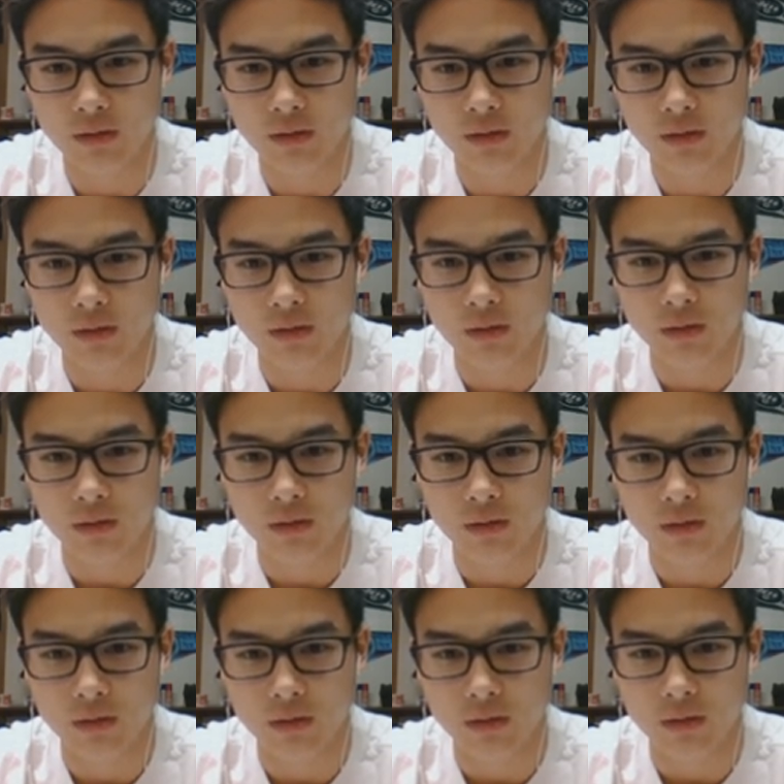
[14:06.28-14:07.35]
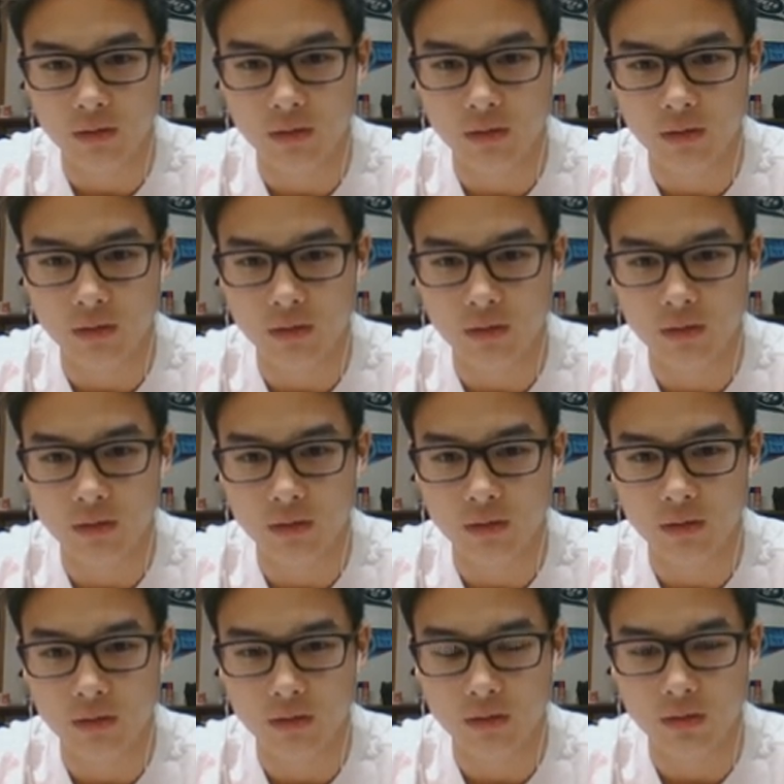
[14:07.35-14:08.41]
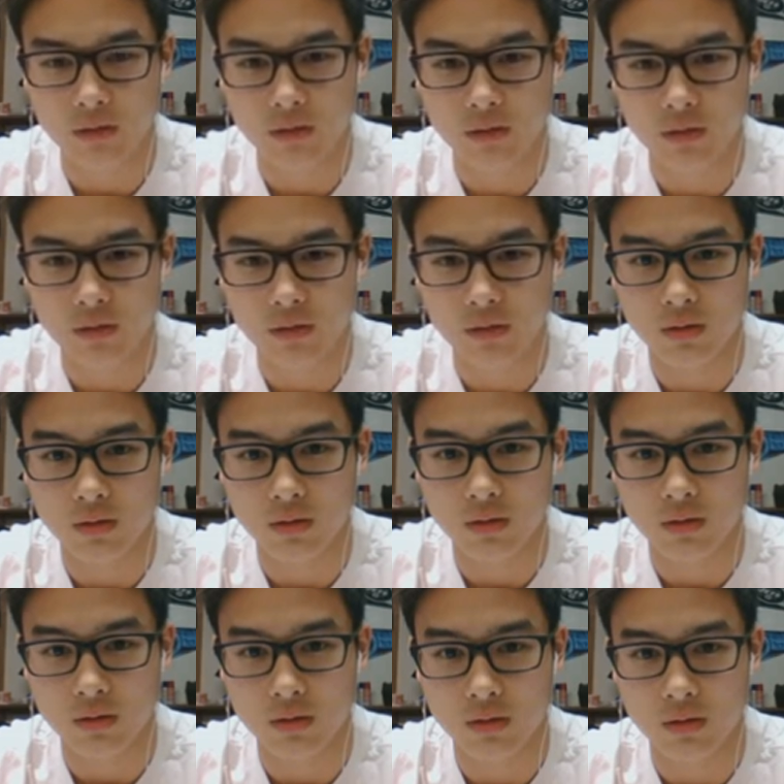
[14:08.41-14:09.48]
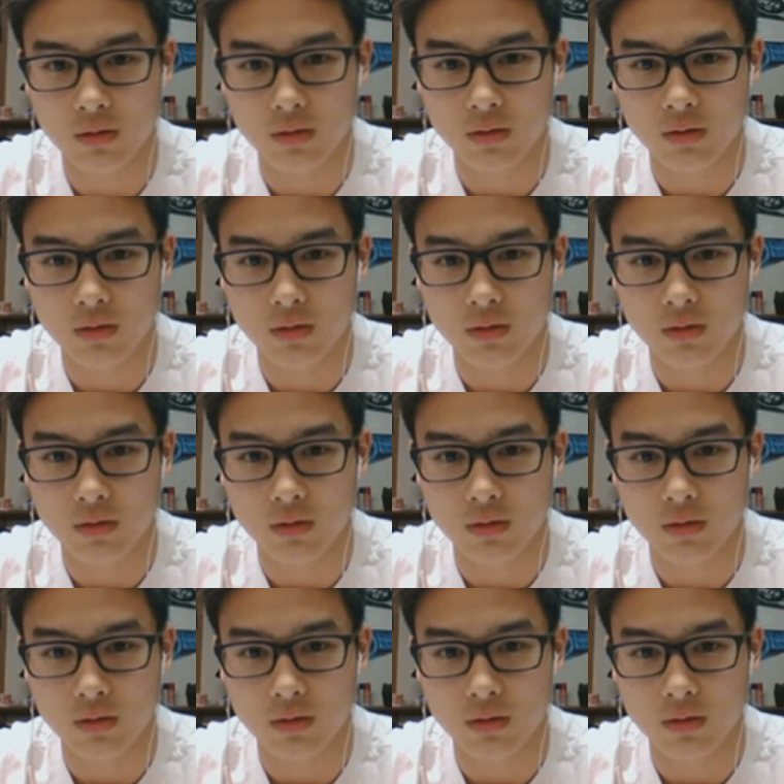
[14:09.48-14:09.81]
[no speech]